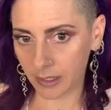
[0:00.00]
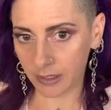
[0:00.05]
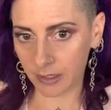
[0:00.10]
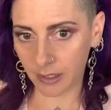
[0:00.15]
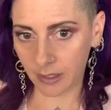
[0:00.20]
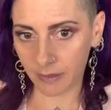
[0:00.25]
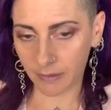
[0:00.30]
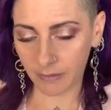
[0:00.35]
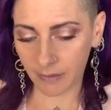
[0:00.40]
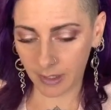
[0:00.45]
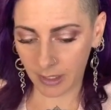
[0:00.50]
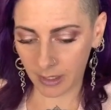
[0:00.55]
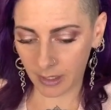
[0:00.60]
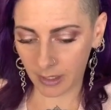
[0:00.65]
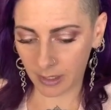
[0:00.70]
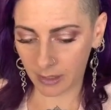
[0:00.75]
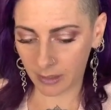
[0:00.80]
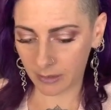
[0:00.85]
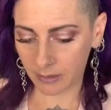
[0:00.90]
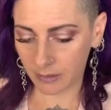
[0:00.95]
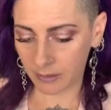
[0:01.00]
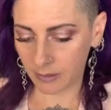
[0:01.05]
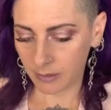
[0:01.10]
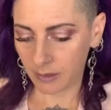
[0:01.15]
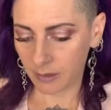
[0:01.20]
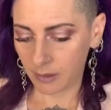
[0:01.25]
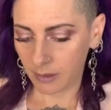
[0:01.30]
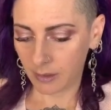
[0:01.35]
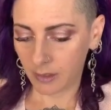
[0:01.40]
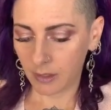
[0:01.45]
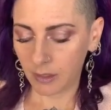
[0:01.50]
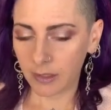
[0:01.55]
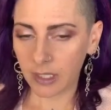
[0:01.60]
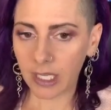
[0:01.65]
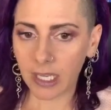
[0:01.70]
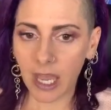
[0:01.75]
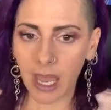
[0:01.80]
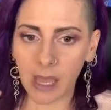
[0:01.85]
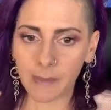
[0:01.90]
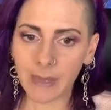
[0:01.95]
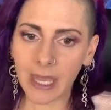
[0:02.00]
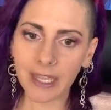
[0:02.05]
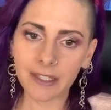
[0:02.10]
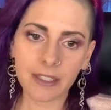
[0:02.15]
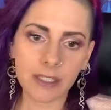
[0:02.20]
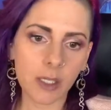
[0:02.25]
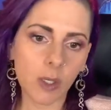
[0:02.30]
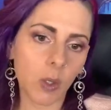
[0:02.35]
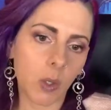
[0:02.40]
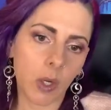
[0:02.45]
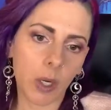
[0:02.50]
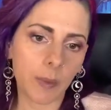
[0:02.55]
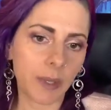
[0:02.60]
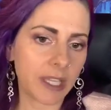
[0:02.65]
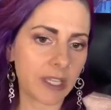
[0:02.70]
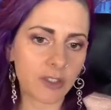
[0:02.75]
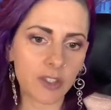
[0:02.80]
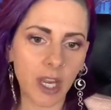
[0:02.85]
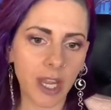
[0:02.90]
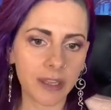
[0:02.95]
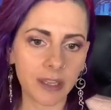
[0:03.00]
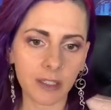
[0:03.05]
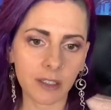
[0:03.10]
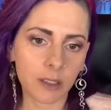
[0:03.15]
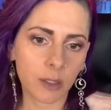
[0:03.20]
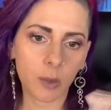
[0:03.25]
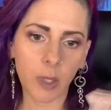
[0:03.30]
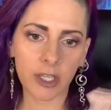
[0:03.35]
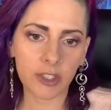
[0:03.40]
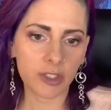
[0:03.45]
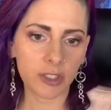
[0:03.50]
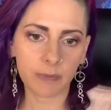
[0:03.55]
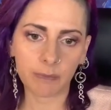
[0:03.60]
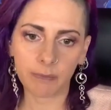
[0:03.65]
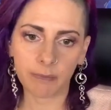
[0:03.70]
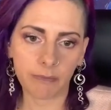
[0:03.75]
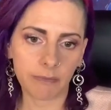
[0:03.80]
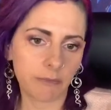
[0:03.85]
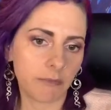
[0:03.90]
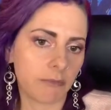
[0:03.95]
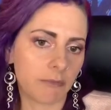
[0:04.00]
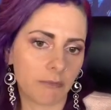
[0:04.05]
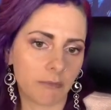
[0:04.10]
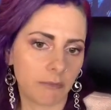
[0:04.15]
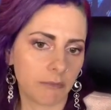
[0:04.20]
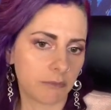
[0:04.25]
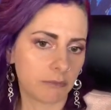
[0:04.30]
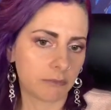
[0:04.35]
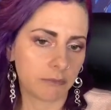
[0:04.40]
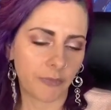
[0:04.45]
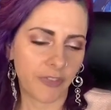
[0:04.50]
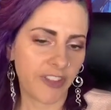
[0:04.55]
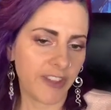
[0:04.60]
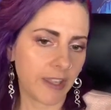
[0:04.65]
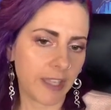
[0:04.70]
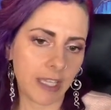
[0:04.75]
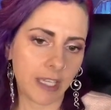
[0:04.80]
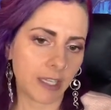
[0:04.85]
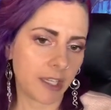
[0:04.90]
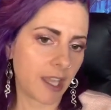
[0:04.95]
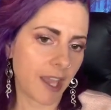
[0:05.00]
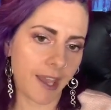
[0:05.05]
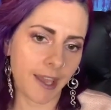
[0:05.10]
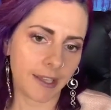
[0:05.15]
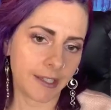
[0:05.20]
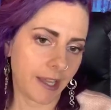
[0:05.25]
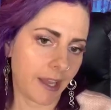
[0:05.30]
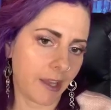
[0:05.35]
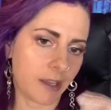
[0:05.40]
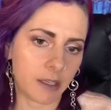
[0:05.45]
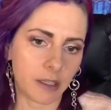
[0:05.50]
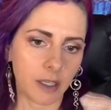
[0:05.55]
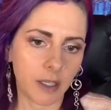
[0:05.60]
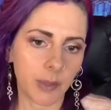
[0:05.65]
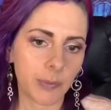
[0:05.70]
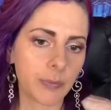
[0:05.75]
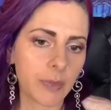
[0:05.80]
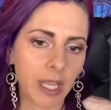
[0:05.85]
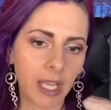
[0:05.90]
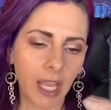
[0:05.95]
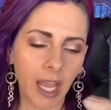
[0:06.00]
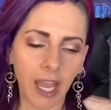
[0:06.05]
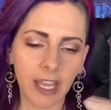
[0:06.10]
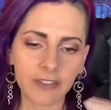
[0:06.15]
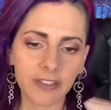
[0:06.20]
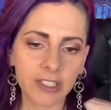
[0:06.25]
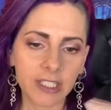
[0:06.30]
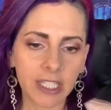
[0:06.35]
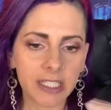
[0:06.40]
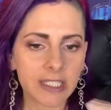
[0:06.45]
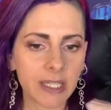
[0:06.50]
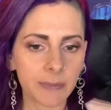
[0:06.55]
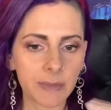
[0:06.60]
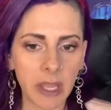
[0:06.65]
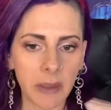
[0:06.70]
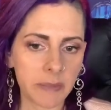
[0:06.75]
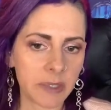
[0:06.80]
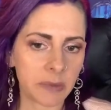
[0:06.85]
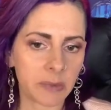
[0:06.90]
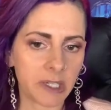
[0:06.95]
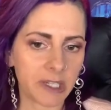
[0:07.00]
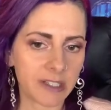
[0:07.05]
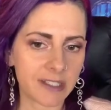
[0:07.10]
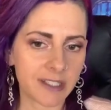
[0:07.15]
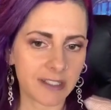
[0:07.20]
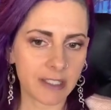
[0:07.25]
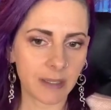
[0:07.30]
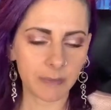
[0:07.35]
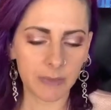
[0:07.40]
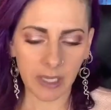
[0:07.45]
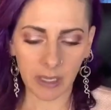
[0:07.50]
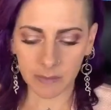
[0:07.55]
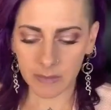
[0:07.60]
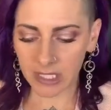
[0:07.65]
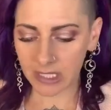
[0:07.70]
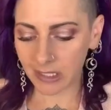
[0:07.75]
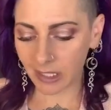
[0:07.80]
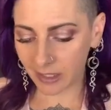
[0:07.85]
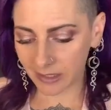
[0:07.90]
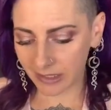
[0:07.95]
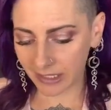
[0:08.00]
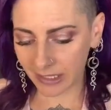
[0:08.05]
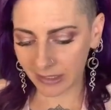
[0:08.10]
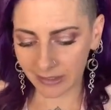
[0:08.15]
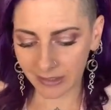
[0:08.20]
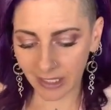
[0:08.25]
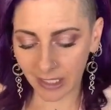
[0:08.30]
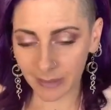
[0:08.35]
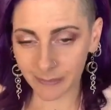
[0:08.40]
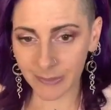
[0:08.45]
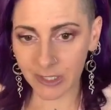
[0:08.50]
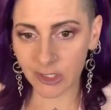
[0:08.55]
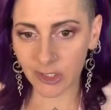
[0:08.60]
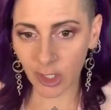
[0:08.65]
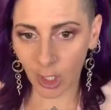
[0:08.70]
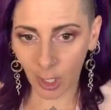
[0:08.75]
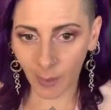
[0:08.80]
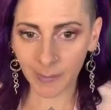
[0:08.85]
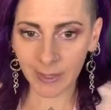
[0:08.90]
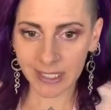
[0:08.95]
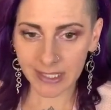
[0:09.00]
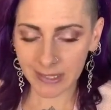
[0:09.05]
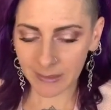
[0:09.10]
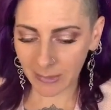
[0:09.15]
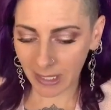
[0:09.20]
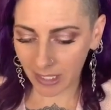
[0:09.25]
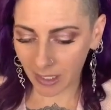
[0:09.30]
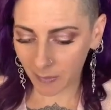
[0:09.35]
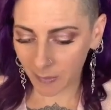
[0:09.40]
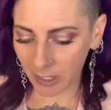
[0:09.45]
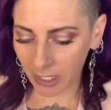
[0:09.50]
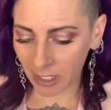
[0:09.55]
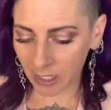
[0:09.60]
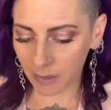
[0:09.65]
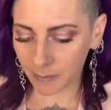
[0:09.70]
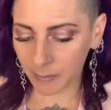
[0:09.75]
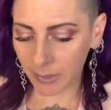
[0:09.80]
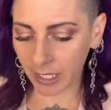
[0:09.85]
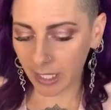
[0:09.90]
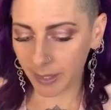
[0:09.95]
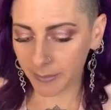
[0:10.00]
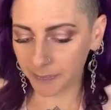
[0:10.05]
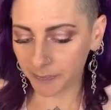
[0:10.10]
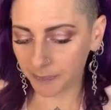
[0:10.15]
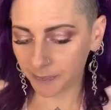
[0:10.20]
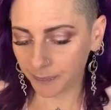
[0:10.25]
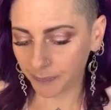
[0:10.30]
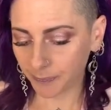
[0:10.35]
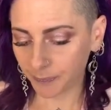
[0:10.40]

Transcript: in the the comments or we can try the little question thingy again. I don't know. I feel like sometimes it works and sometimes it doesn't. Like I'm determined to make it work, but